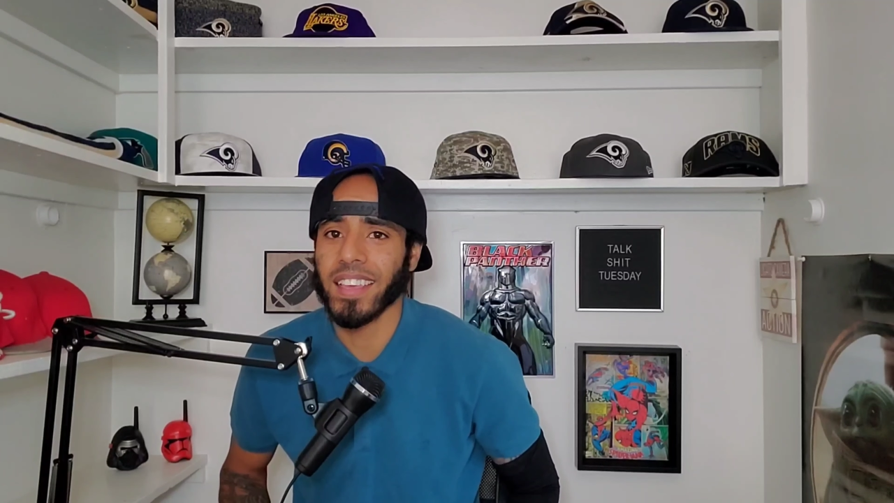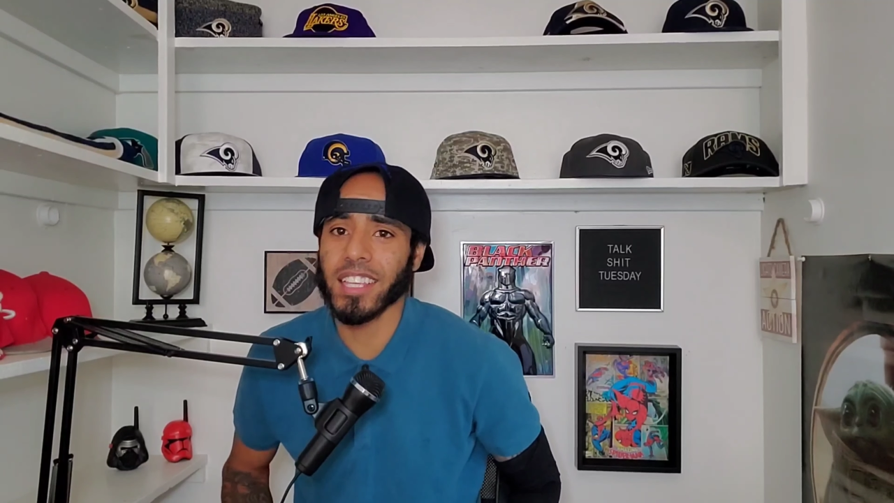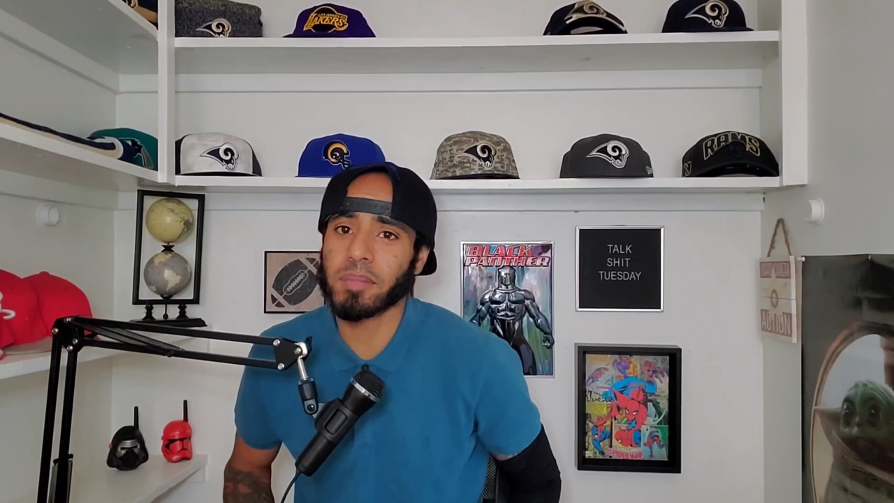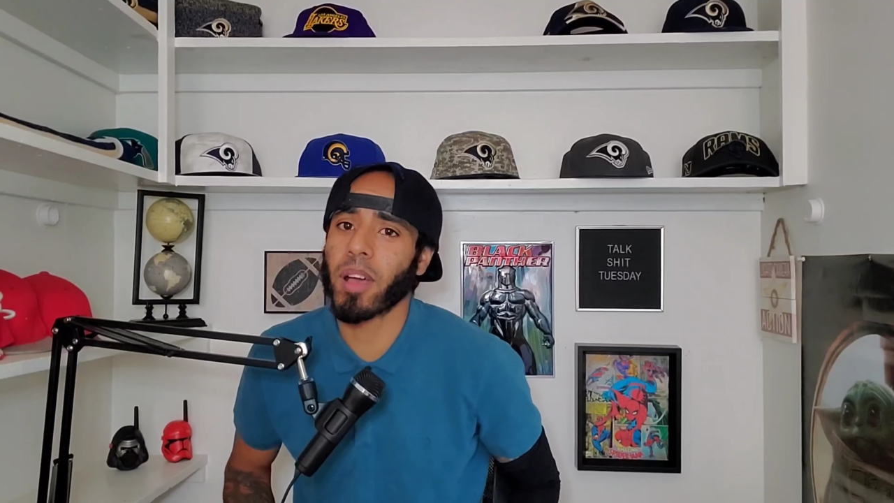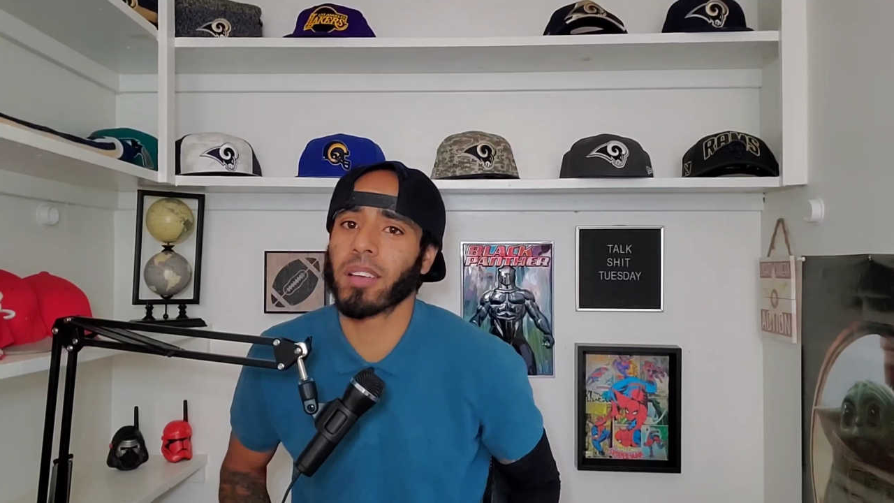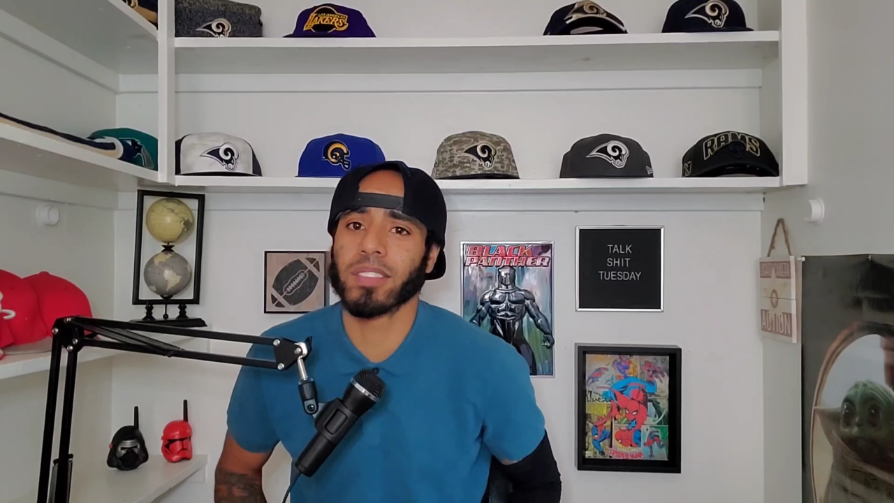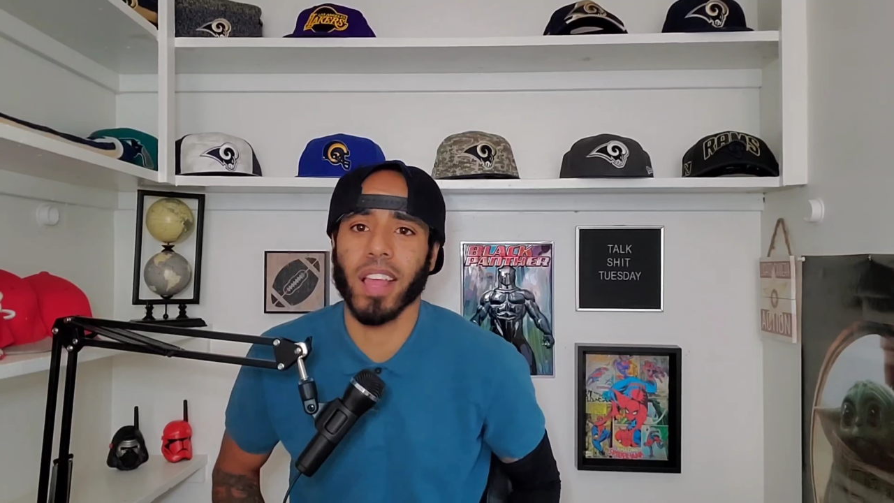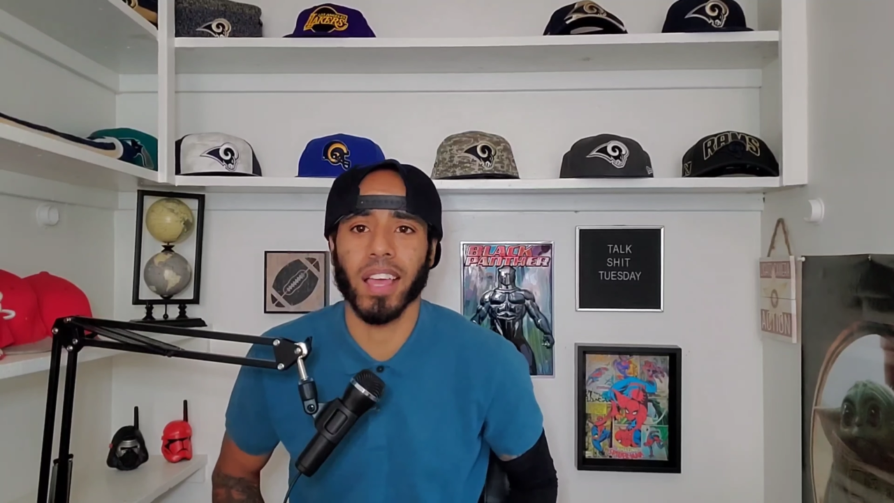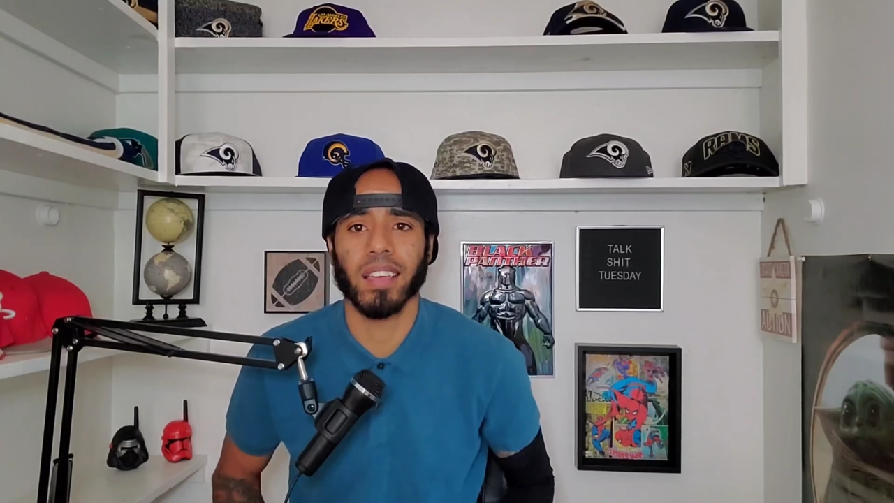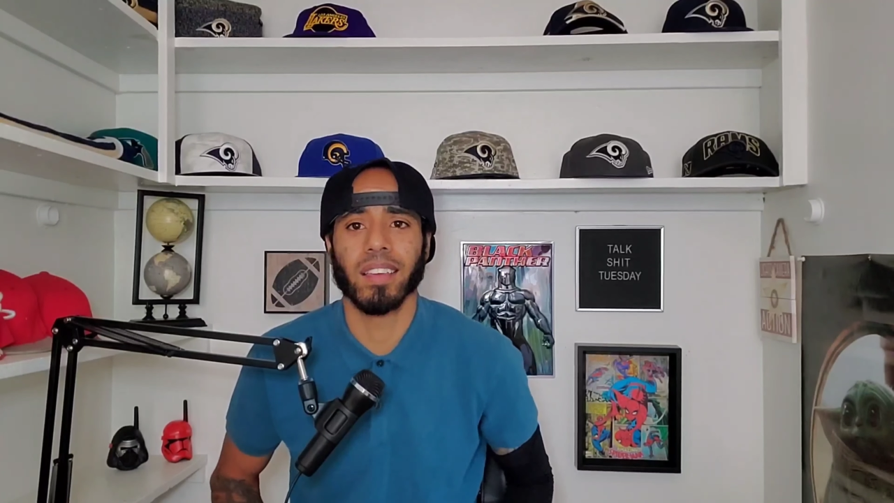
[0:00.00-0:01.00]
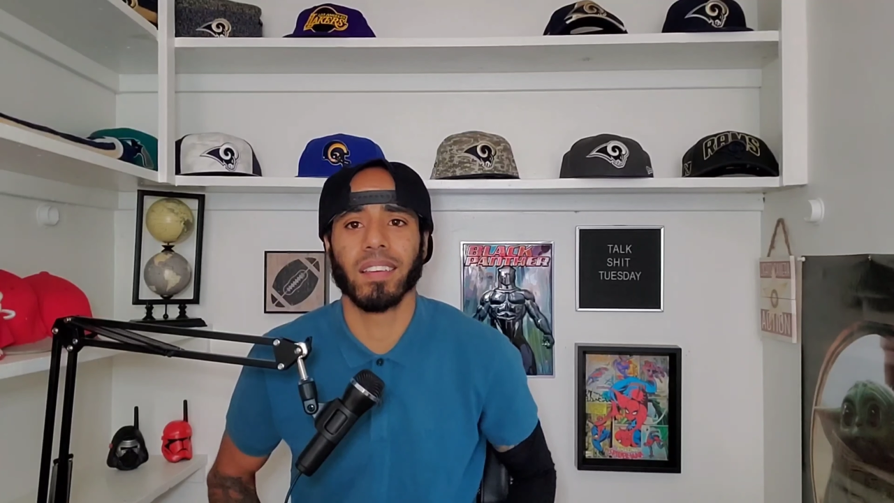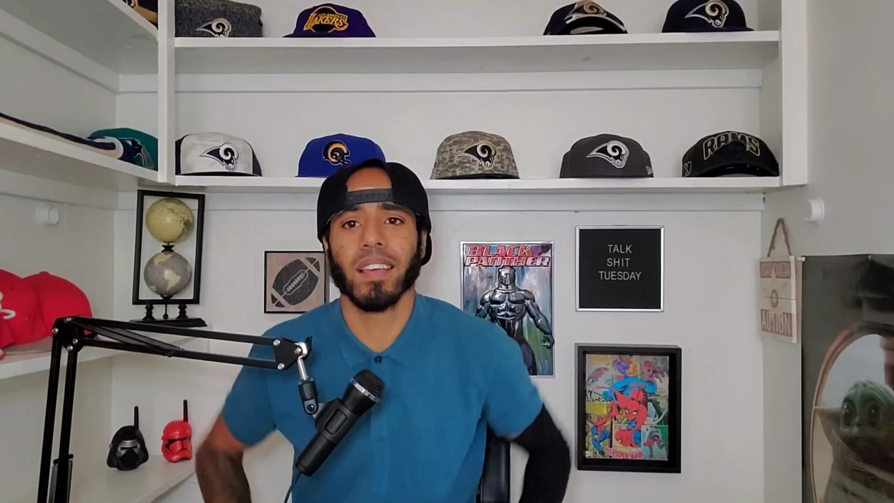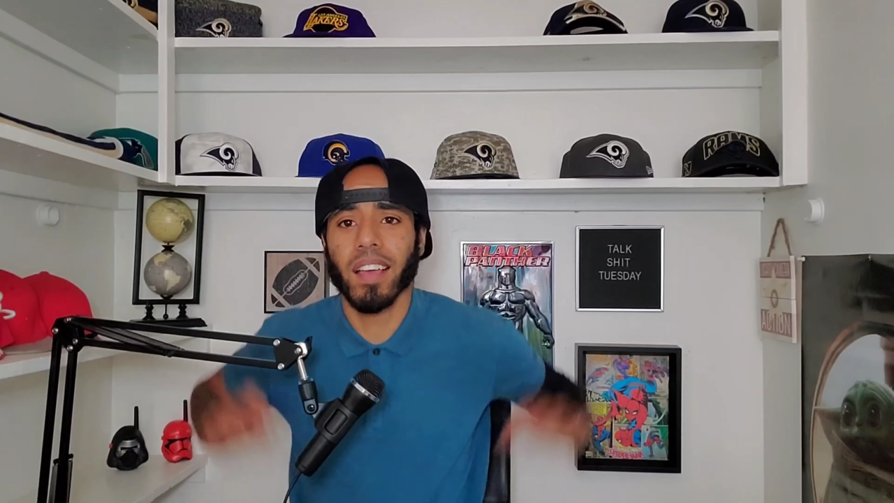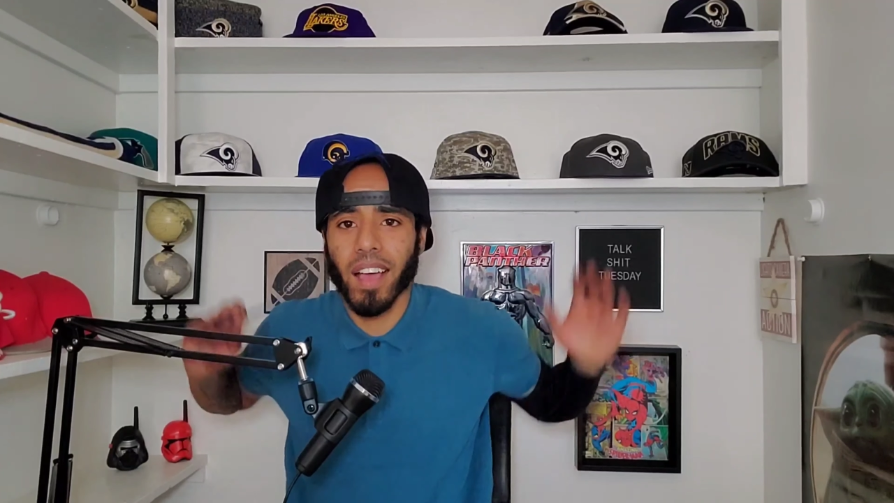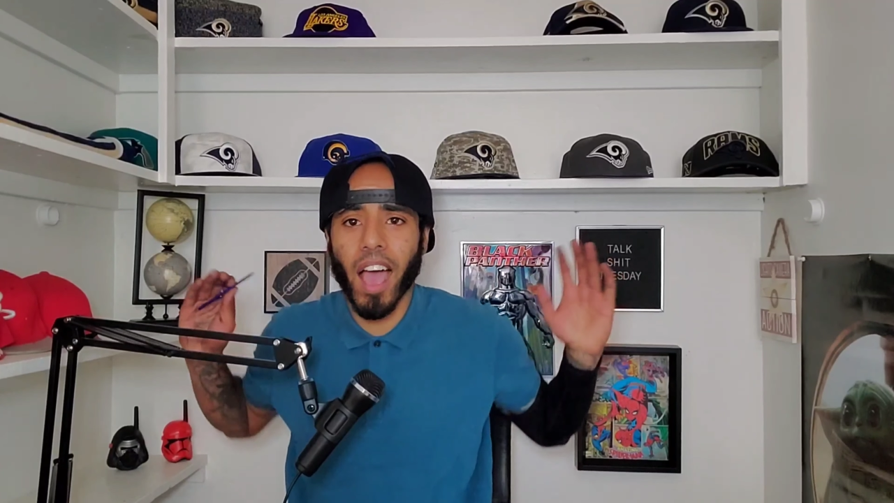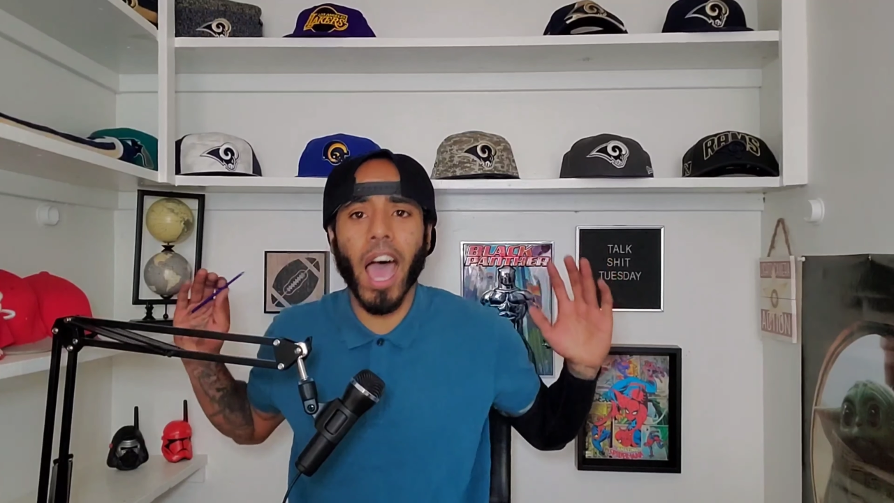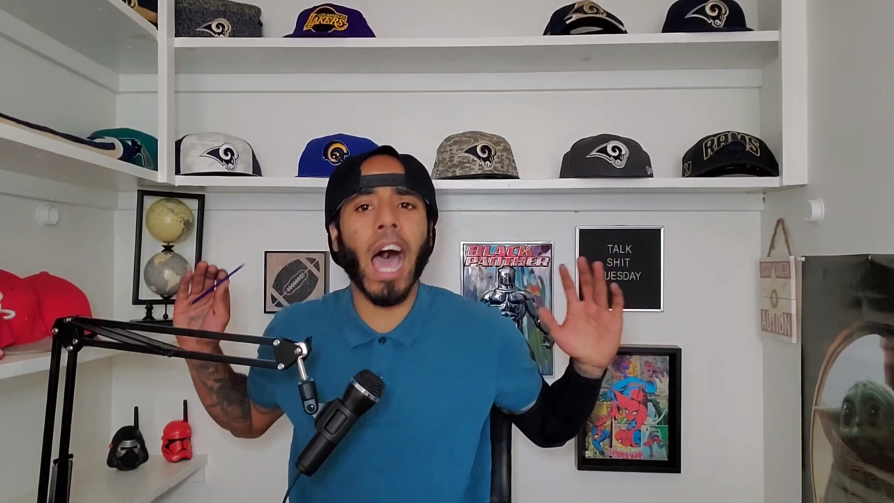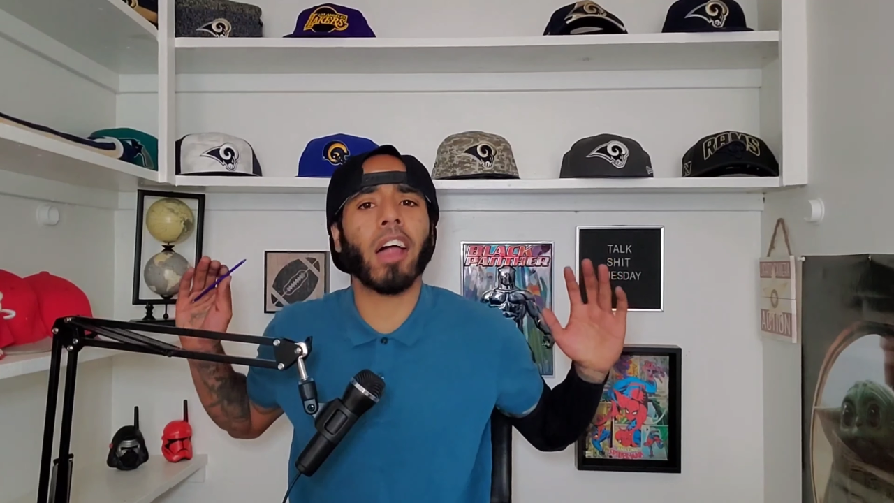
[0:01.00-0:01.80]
His mom's like, I